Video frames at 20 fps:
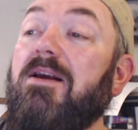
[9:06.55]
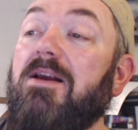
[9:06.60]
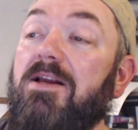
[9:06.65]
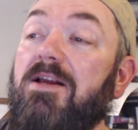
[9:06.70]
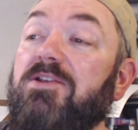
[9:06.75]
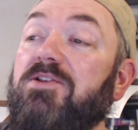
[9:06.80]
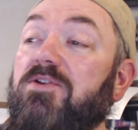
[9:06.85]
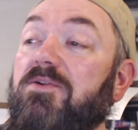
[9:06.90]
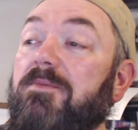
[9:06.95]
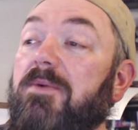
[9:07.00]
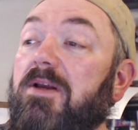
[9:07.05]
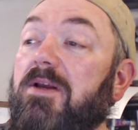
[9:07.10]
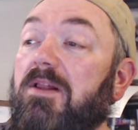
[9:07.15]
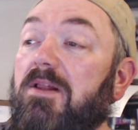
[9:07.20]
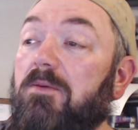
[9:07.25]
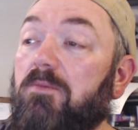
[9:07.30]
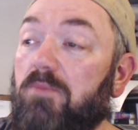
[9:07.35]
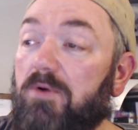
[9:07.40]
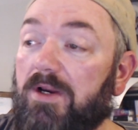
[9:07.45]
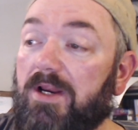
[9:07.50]
instrumental
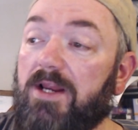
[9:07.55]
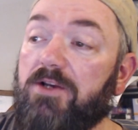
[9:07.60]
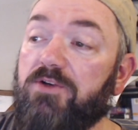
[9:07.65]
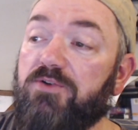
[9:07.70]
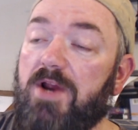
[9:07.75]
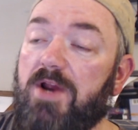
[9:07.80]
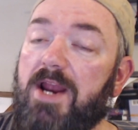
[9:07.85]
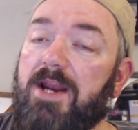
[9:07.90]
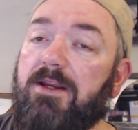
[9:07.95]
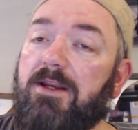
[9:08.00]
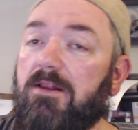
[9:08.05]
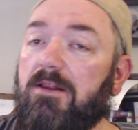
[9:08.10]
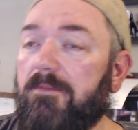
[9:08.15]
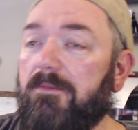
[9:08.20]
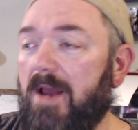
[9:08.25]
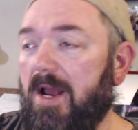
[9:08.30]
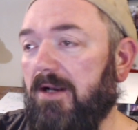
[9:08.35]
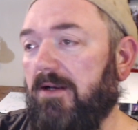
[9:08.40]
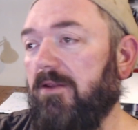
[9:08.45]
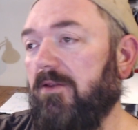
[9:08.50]
in bringing Dracula
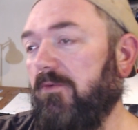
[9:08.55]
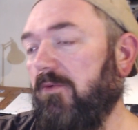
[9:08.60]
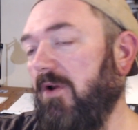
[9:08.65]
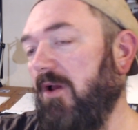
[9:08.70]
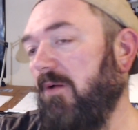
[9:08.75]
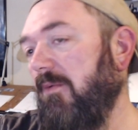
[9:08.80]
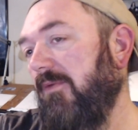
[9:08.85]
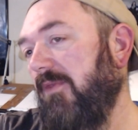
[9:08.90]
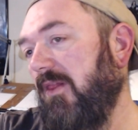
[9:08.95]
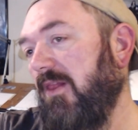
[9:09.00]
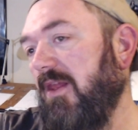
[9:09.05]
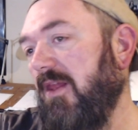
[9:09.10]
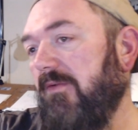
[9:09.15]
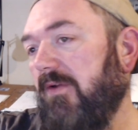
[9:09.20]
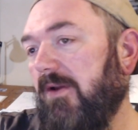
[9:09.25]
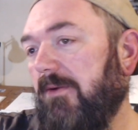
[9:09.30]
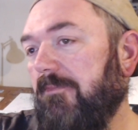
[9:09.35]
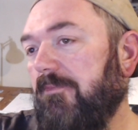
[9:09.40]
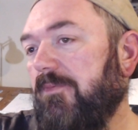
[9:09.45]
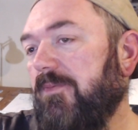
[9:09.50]
back to the realm of the
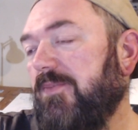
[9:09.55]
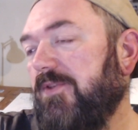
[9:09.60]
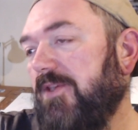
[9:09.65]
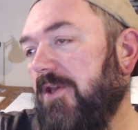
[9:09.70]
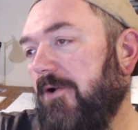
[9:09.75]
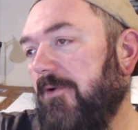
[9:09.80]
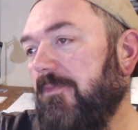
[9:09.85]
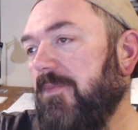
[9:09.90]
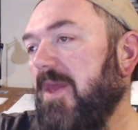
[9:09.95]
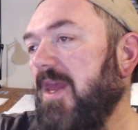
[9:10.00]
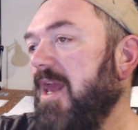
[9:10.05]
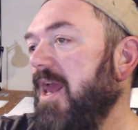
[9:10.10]
living. So,